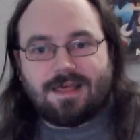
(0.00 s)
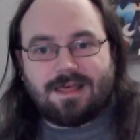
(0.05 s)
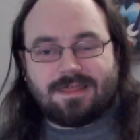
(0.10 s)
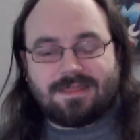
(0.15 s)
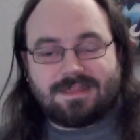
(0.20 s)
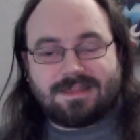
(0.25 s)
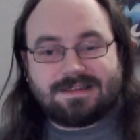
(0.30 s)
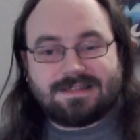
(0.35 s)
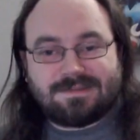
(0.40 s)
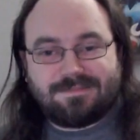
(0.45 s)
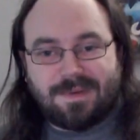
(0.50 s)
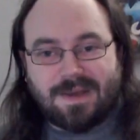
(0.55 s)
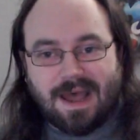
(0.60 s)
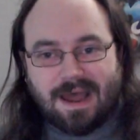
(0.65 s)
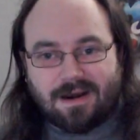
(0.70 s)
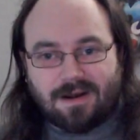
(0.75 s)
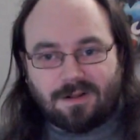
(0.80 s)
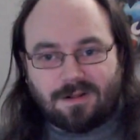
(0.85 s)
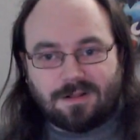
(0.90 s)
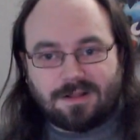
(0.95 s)
This
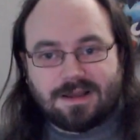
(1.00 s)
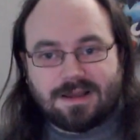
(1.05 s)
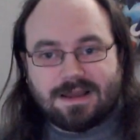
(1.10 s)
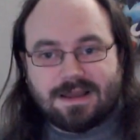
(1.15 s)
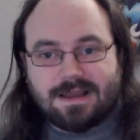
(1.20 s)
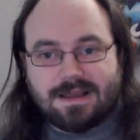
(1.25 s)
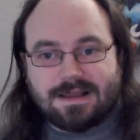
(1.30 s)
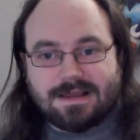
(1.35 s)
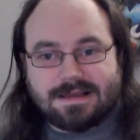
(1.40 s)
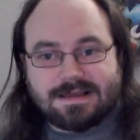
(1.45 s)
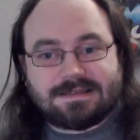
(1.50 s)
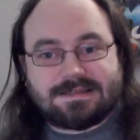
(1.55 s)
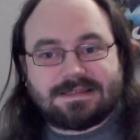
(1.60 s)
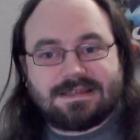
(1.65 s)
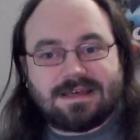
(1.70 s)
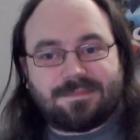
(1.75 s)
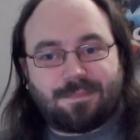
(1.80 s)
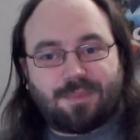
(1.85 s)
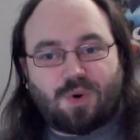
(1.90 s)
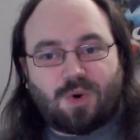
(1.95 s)
battle is
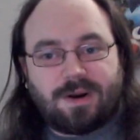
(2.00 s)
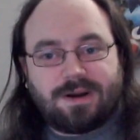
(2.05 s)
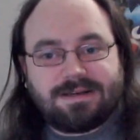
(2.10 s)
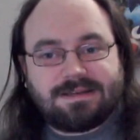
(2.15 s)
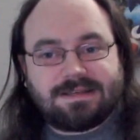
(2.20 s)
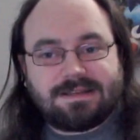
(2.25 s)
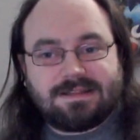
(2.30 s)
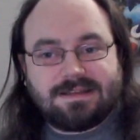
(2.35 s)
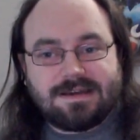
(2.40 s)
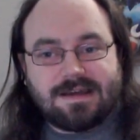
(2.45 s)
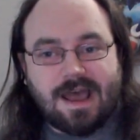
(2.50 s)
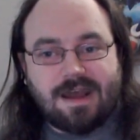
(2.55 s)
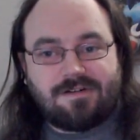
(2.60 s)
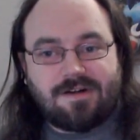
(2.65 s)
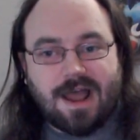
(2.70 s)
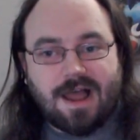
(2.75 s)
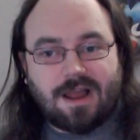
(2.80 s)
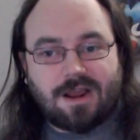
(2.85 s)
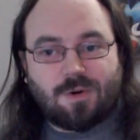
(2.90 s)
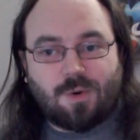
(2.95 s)
the point in the
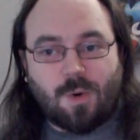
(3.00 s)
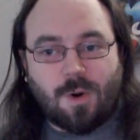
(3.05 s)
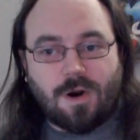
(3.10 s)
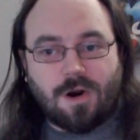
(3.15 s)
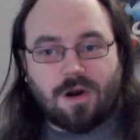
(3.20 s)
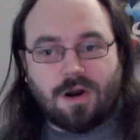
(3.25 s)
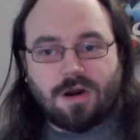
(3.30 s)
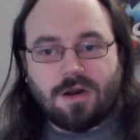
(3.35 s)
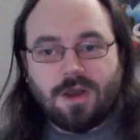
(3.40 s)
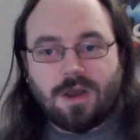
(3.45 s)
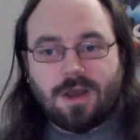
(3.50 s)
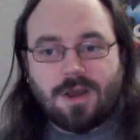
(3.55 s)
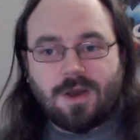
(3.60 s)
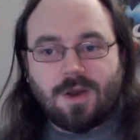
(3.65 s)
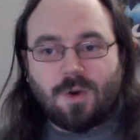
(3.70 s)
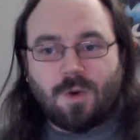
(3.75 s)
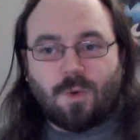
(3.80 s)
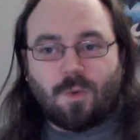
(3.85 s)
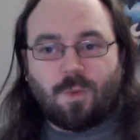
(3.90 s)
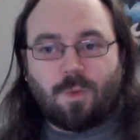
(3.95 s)
Iraq War
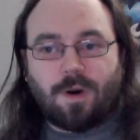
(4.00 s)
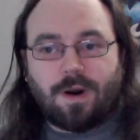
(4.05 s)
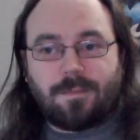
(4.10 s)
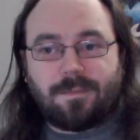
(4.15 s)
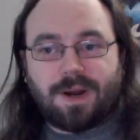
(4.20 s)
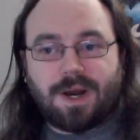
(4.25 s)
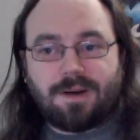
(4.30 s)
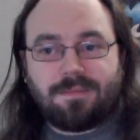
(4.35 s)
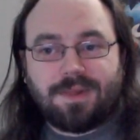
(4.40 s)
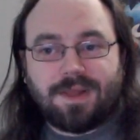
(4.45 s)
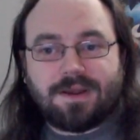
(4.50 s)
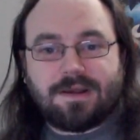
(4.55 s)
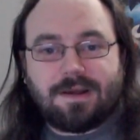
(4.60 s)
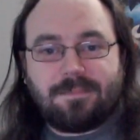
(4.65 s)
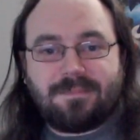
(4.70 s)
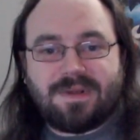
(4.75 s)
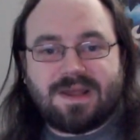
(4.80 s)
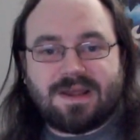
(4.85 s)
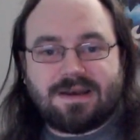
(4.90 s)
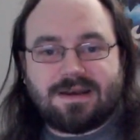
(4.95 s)
where public
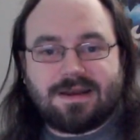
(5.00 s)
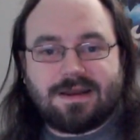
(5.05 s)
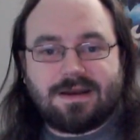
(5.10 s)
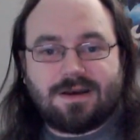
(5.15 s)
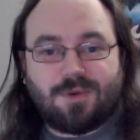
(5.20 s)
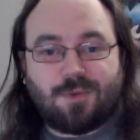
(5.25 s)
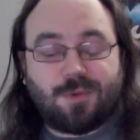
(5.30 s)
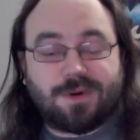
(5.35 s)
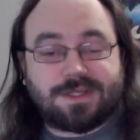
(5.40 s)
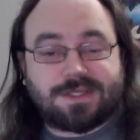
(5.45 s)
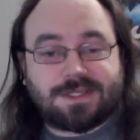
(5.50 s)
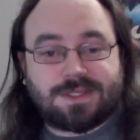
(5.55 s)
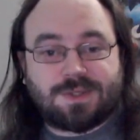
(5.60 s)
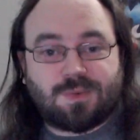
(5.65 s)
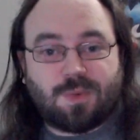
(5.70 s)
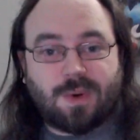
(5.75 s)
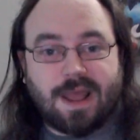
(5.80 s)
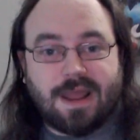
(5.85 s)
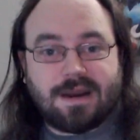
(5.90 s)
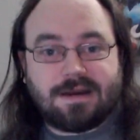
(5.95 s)
opinion was
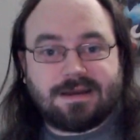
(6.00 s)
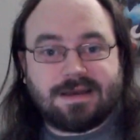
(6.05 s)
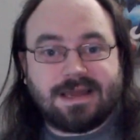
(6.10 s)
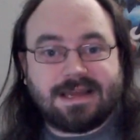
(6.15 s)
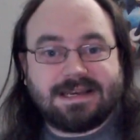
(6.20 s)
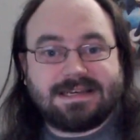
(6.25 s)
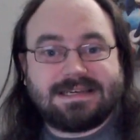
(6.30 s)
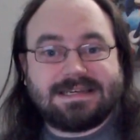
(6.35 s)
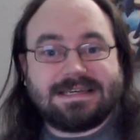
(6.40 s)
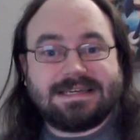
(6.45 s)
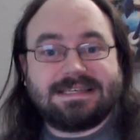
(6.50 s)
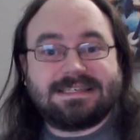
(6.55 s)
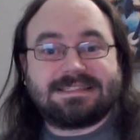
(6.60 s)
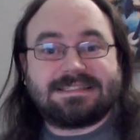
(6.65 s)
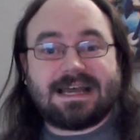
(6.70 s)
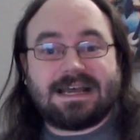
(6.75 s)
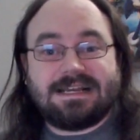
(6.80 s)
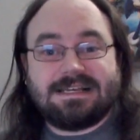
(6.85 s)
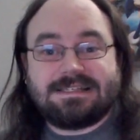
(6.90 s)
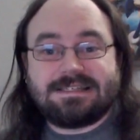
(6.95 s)
swayed
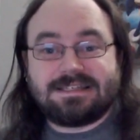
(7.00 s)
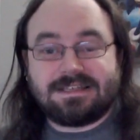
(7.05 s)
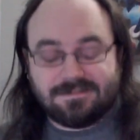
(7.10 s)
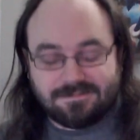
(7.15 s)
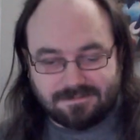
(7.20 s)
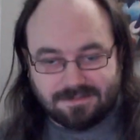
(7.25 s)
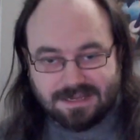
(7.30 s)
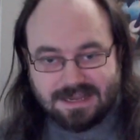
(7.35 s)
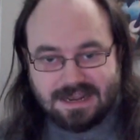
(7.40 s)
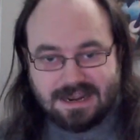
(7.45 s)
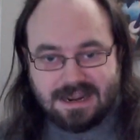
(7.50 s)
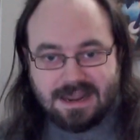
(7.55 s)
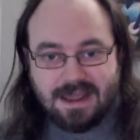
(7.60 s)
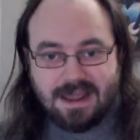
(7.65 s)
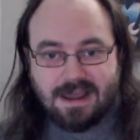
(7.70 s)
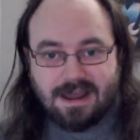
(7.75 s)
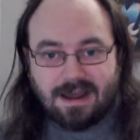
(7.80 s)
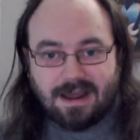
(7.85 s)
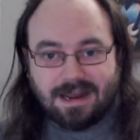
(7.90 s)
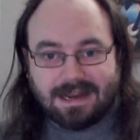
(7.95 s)
decisively
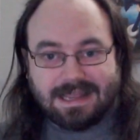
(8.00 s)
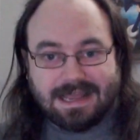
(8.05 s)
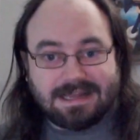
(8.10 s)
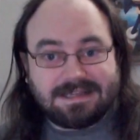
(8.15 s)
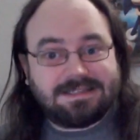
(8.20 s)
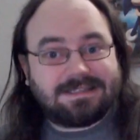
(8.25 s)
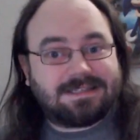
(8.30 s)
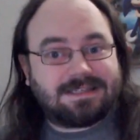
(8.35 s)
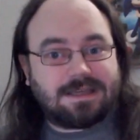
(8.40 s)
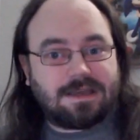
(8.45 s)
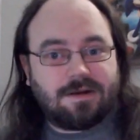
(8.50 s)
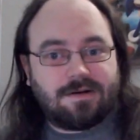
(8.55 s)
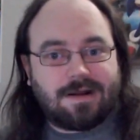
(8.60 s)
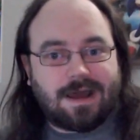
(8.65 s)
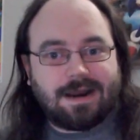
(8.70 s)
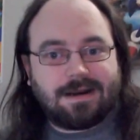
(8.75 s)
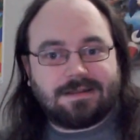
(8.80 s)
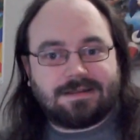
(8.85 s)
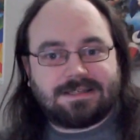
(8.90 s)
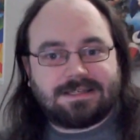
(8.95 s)
against the
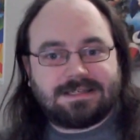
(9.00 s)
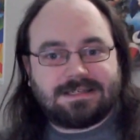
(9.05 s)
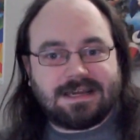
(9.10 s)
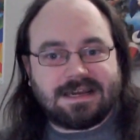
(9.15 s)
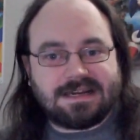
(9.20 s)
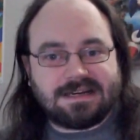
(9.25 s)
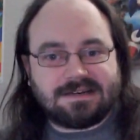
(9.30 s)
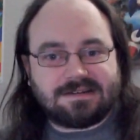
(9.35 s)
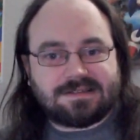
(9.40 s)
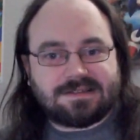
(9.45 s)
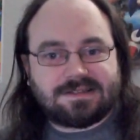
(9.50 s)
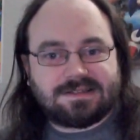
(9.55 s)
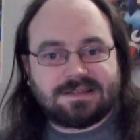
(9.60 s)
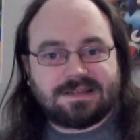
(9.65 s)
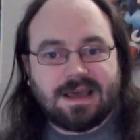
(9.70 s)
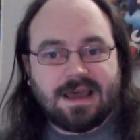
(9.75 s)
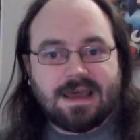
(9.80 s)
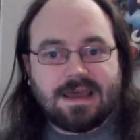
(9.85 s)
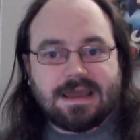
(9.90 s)
United States.